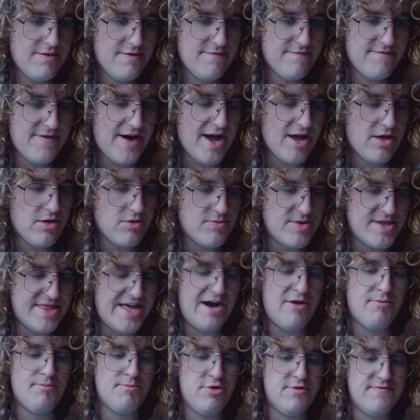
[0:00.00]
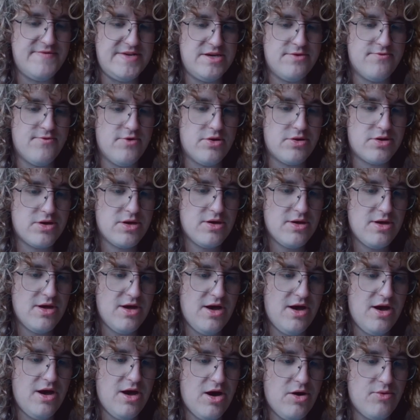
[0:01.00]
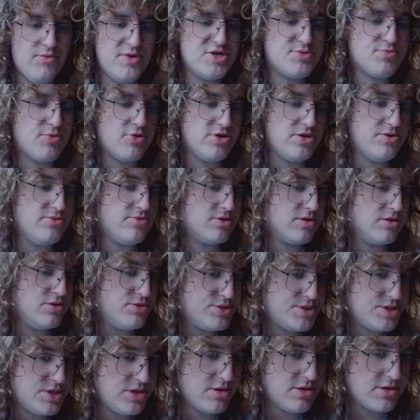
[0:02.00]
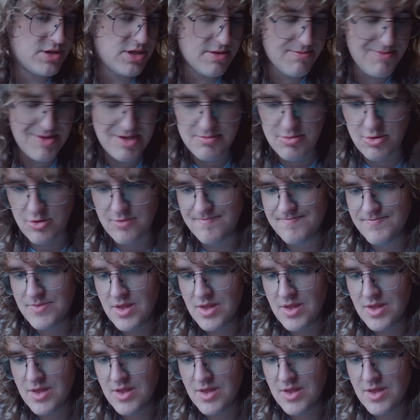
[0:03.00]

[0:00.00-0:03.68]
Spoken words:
file without moving your rook, at which point you would lose your b-pawn.